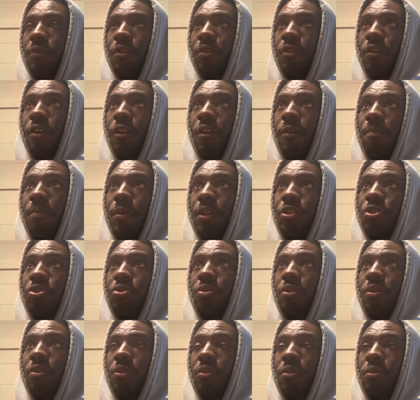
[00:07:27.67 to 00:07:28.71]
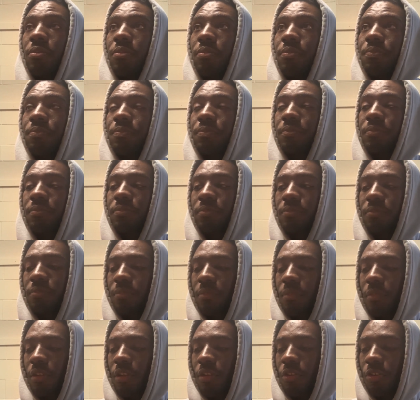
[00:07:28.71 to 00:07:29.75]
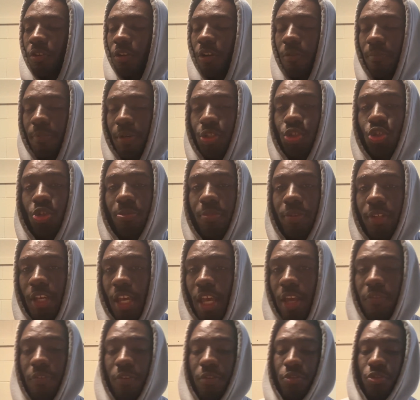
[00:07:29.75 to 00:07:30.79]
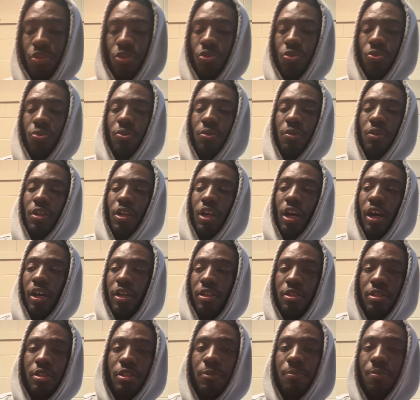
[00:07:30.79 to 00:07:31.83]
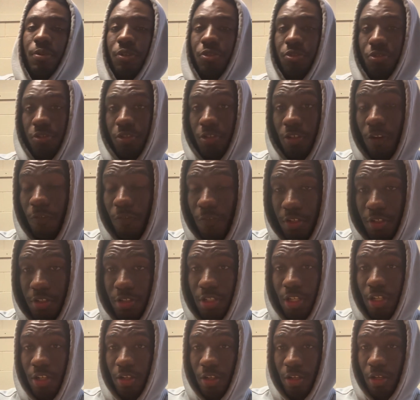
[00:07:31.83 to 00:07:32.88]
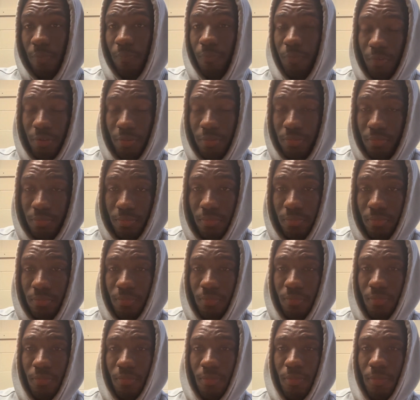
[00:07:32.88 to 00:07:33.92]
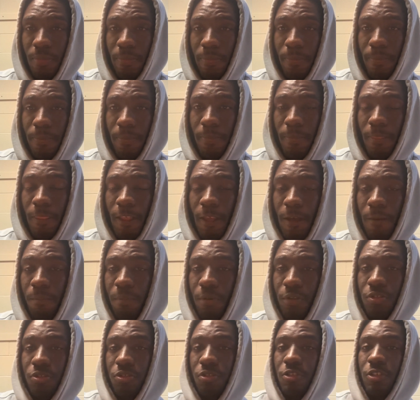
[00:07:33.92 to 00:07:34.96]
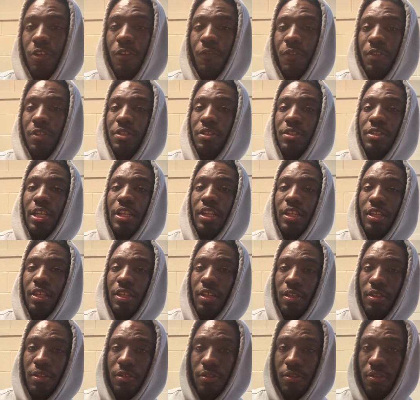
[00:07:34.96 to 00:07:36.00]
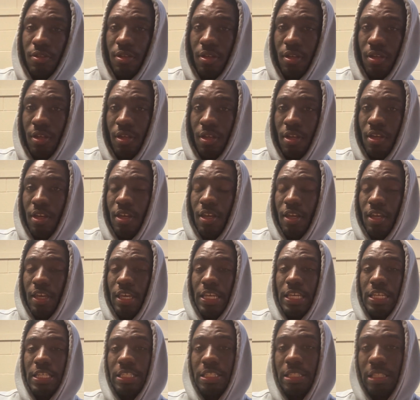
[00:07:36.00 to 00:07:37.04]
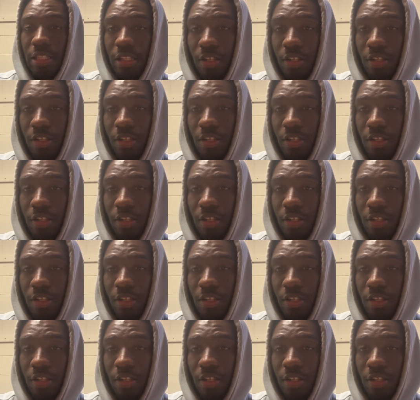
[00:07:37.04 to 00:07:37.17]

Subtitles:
habitual behavior to constantly put yourself in a state of comfort and put yourself in a state of ease is